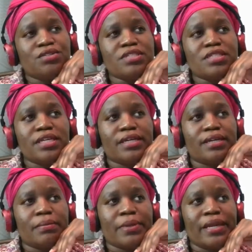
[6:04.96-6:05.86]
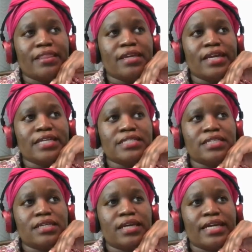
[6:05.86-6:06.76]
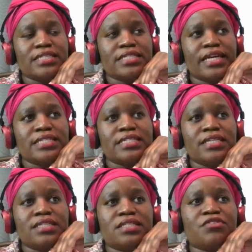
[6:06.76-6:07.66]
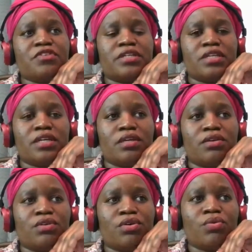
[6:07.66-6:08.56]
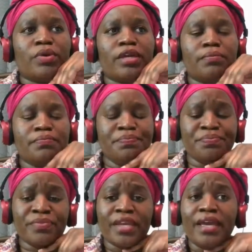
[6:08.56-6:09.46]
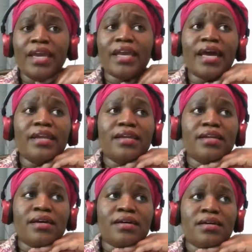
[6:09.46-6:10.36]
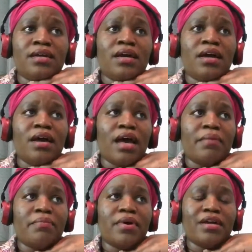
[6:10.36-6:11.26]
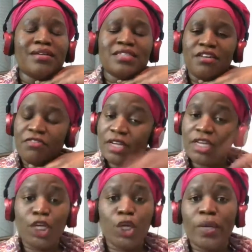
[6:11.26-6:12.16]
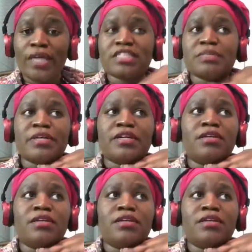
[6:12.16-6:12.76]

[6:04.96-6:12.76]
I do see it, but I think I see it differently. You know, we in Canada, I'm definitely no expert.